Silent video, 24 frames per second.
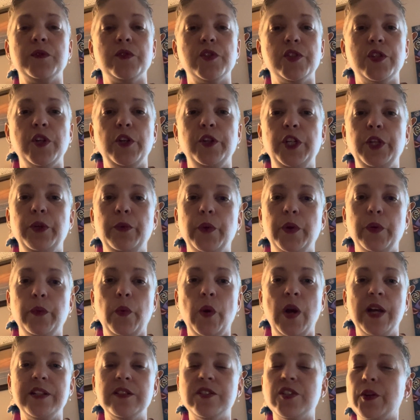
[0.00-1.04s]
So you would
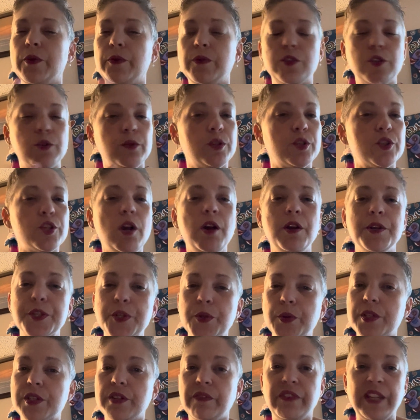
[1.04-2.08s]
want, so there's all
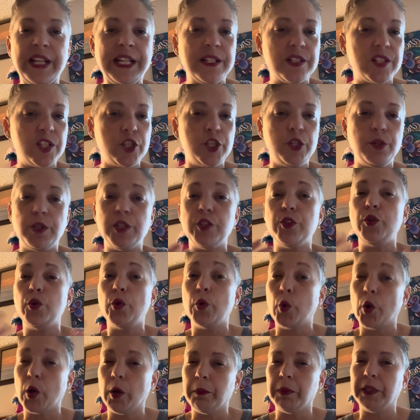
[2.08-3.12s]
sorts of things that you can
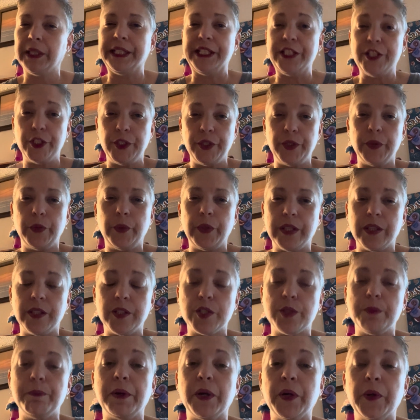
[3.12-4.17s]
normally do with
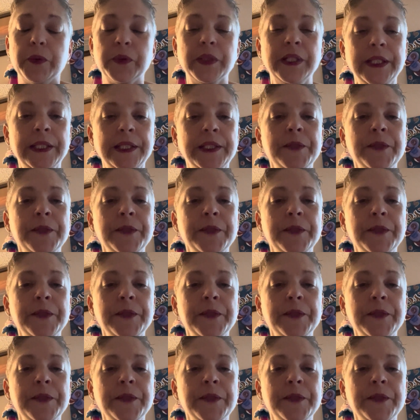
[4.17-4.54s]
this bone.